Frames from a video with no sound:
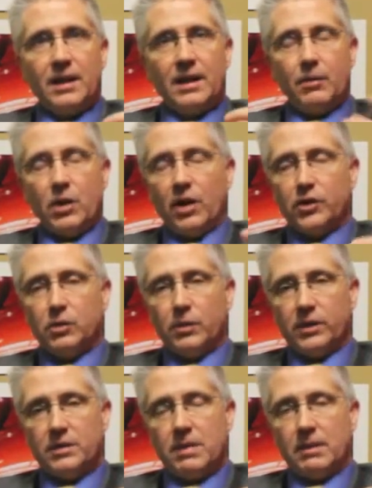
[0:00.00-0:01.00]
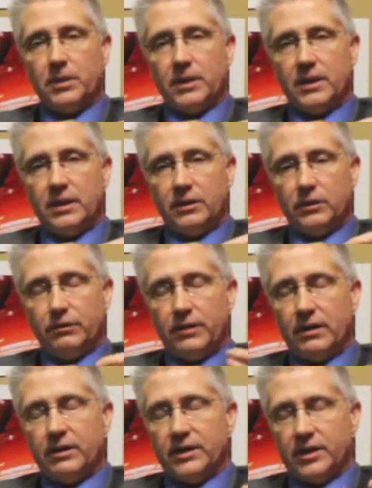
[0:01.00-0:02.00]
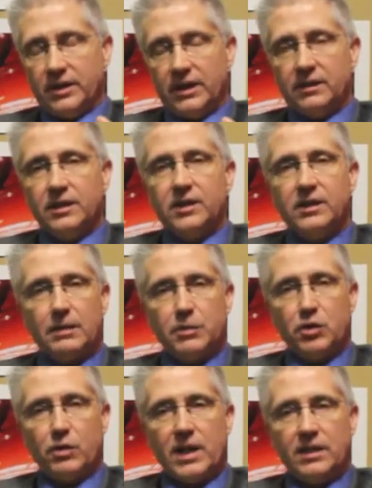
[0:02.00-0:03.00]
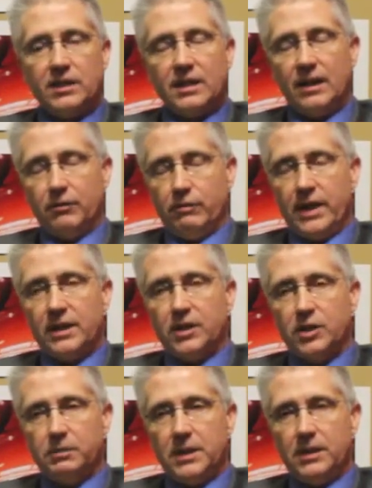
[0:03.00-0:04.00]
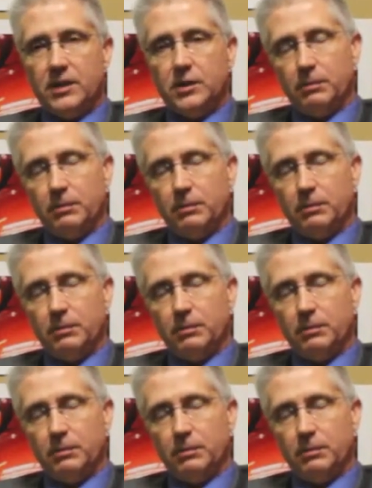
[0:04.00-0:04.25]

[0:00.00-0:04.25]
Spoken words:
We also wanted to be able to handle various thickness substrates at rated speeds.